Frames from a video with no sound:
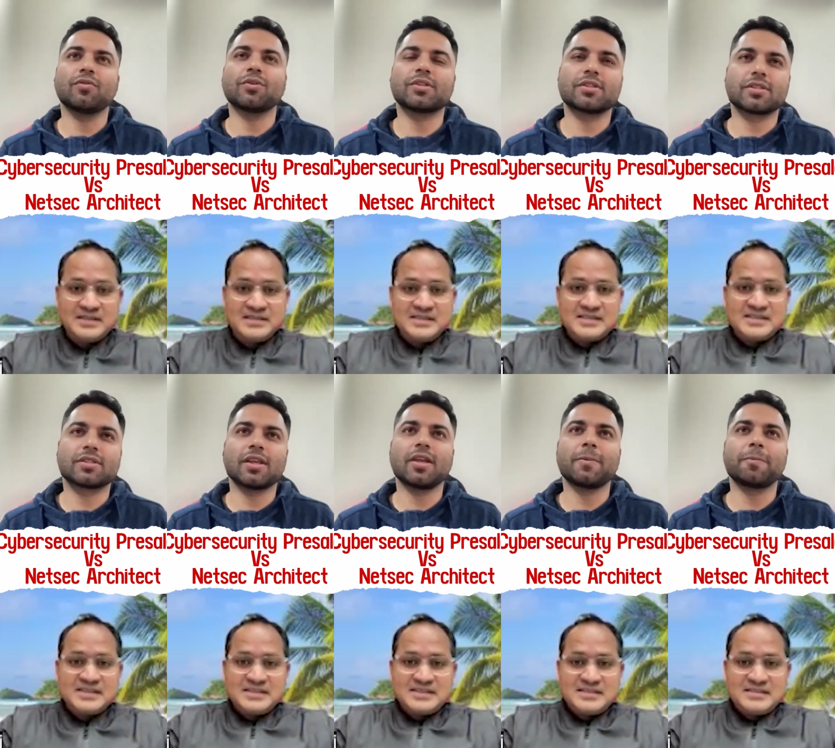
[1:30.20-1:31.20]
Speaker 1: would
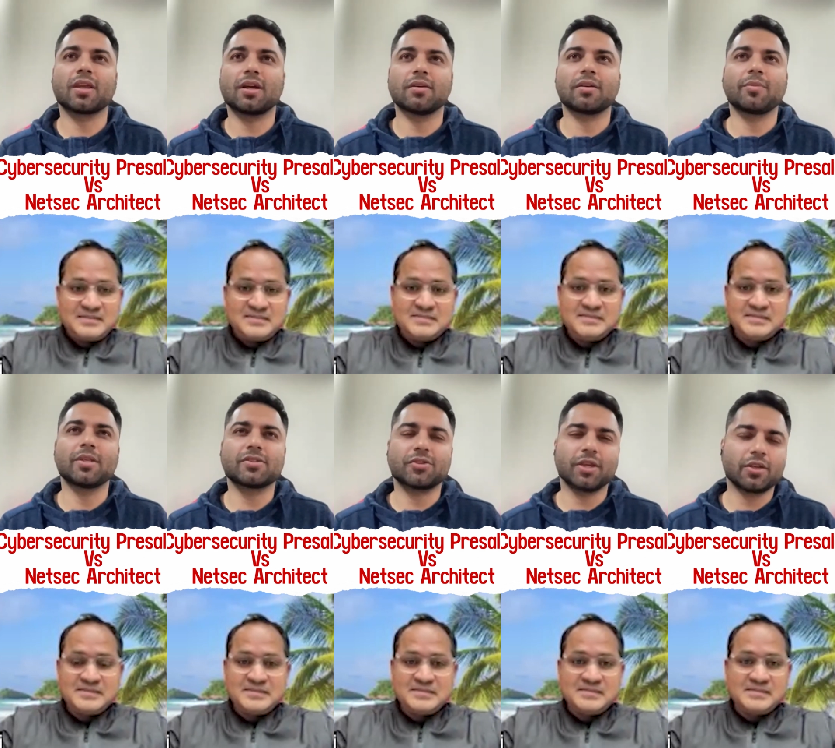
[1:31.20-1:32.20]
say
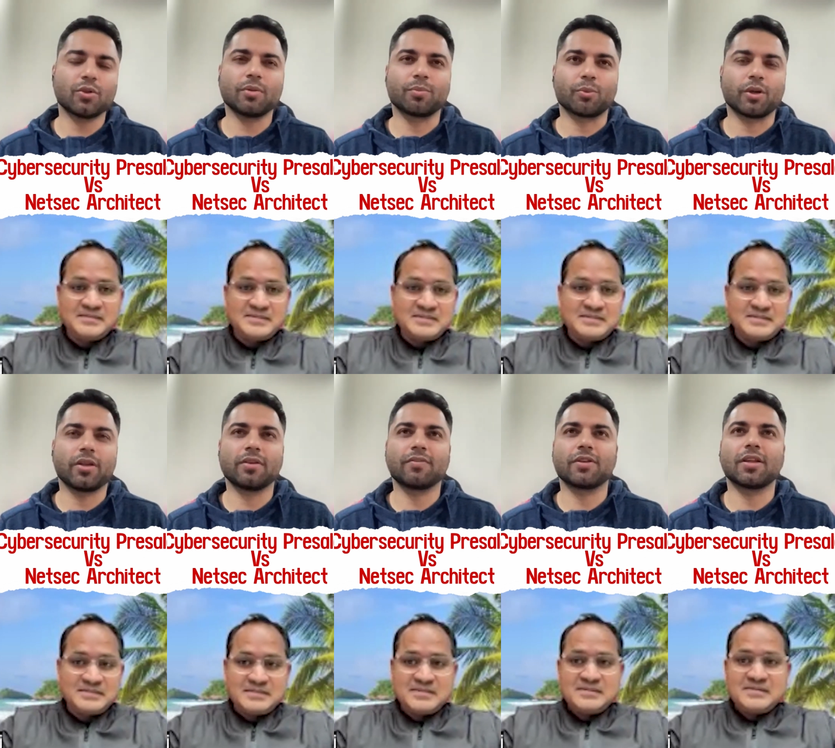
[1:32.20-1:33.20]
coming straight to the
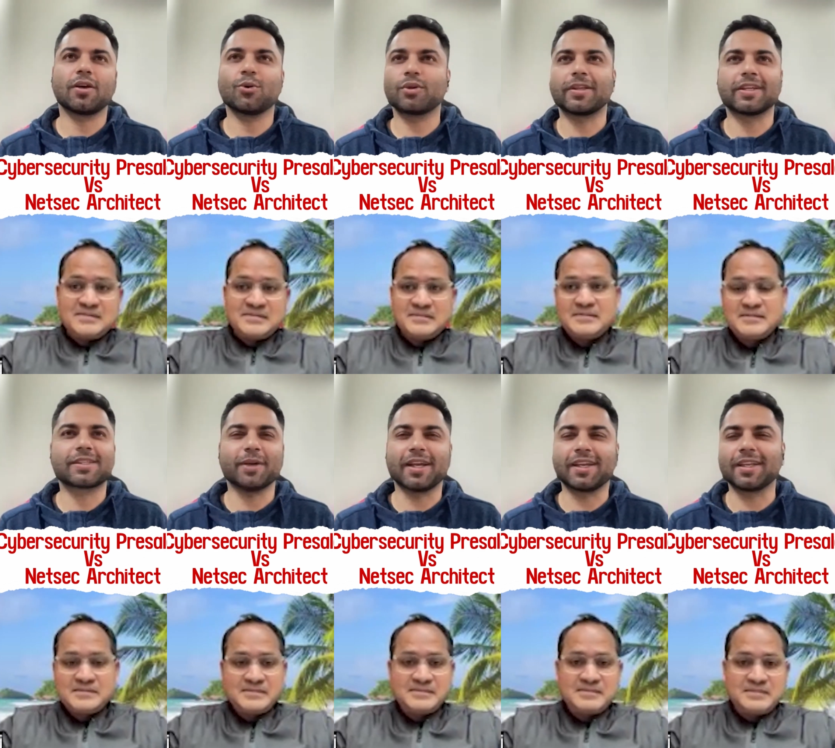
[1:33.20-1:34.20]
point without
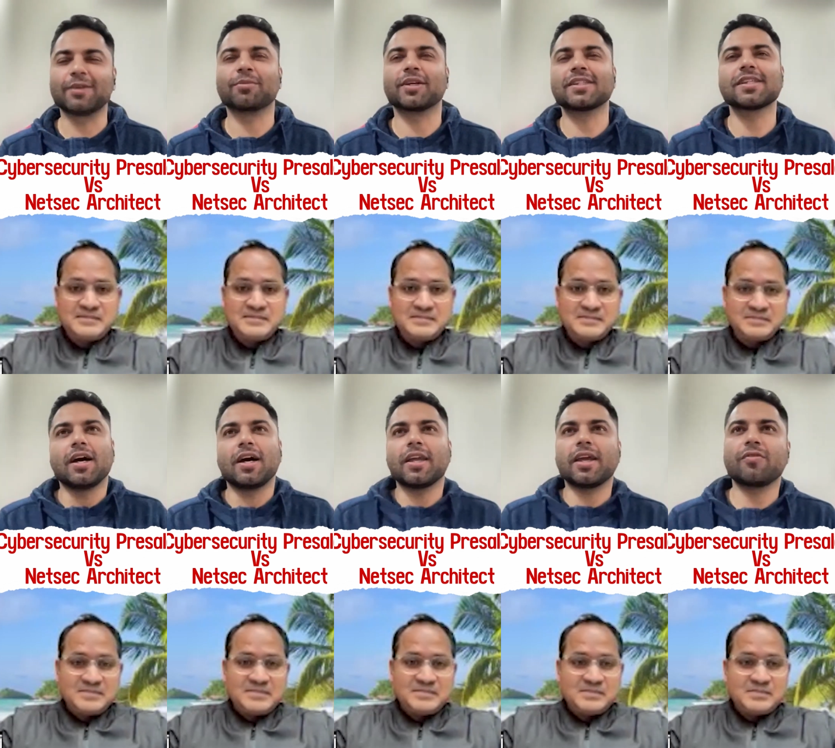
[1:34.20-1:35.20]
expanding much,
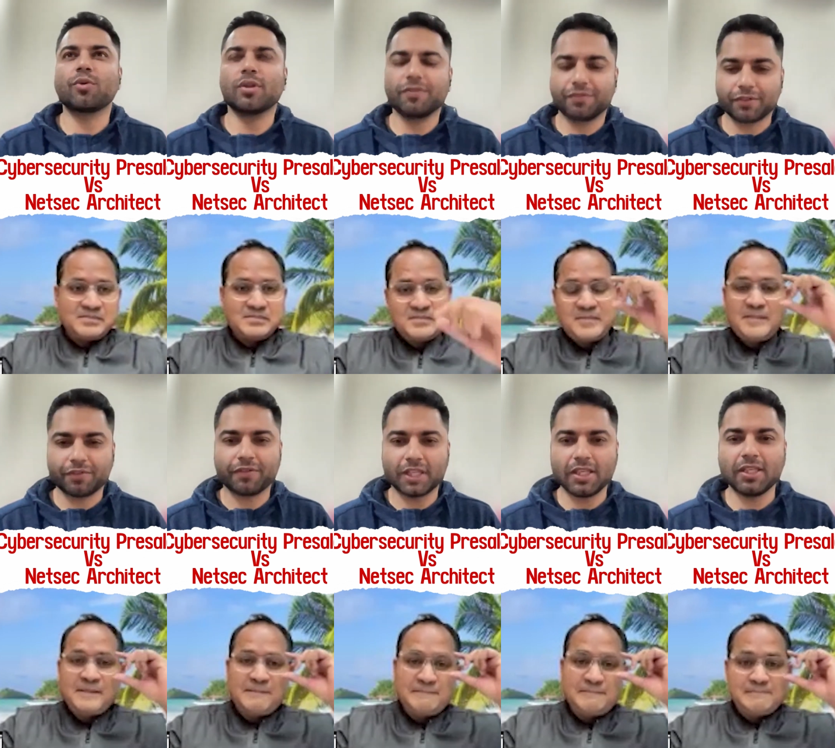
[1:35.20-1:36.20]
I have total
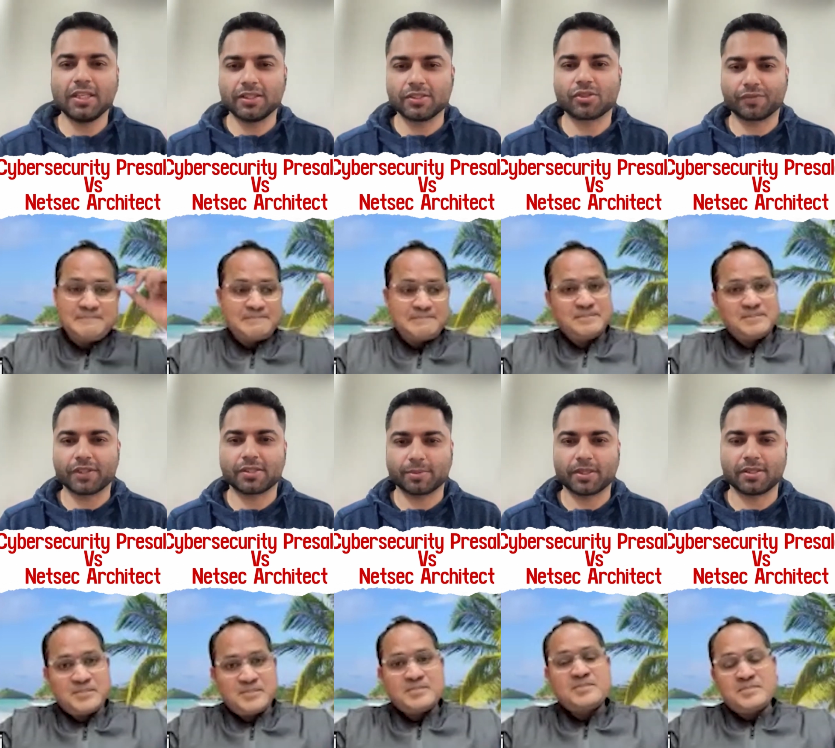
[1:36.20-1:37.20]
15 years of
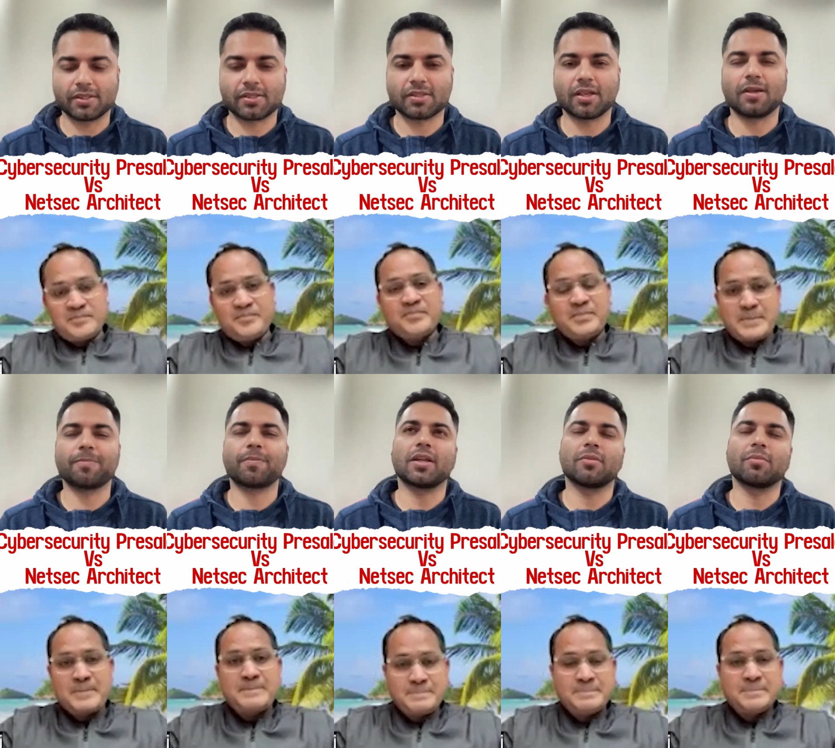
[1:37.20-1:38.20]
experience
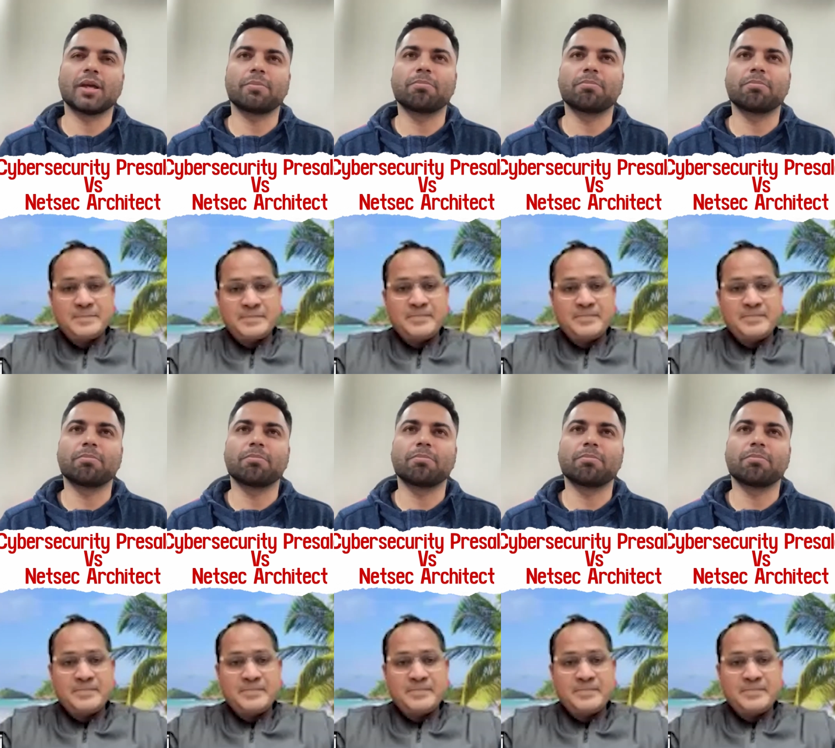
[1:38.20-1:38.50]
under my